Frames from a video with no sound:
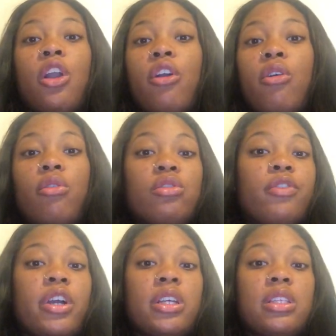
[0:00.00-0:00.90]
her goals
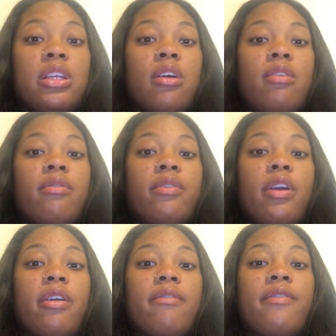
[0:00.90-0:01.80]
for herself,
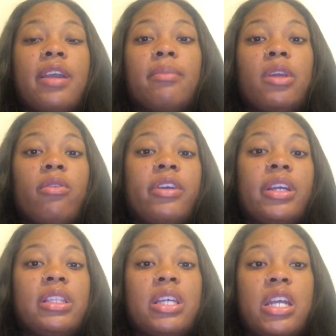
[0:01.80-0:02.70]
her family
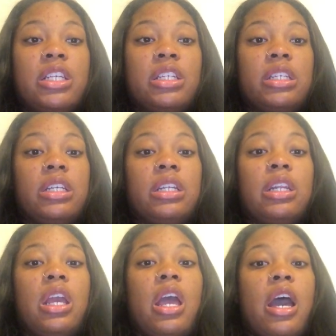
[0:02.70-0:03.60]

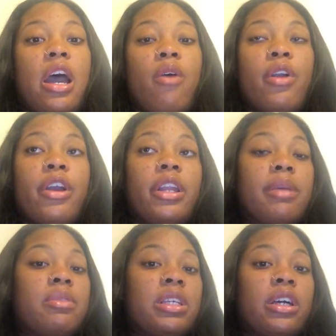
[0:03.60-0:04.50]
orientation, how her and
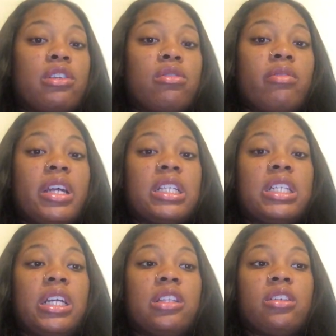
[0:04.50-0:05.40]
Nipsey Hussle
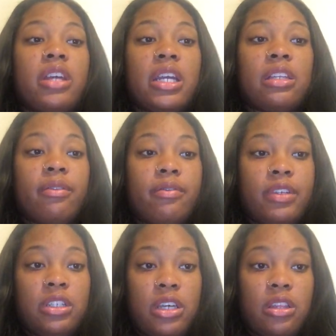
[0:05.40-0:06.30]
actually interacted with
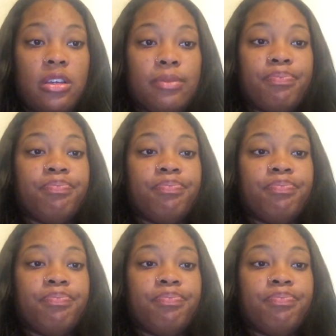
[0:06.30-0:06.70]
each other,